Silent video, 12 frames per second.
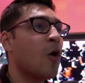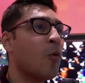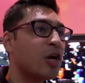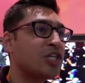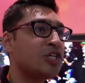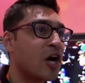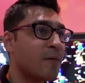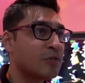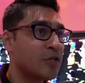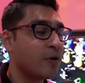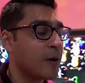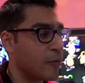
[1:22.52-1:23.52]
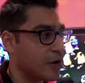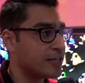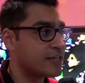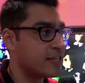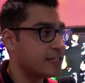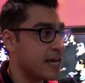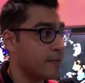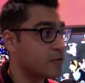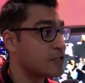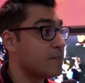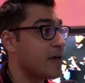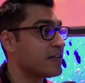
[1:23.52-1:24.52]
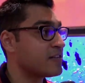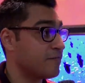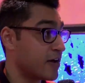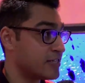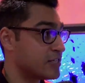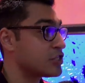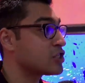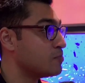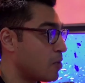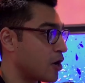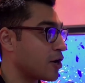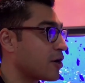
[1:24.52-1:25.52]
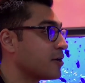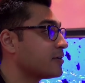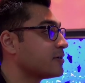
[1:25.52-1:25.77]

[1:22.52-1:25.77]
What is Sharp doing and bringing to the table to make devices smarter?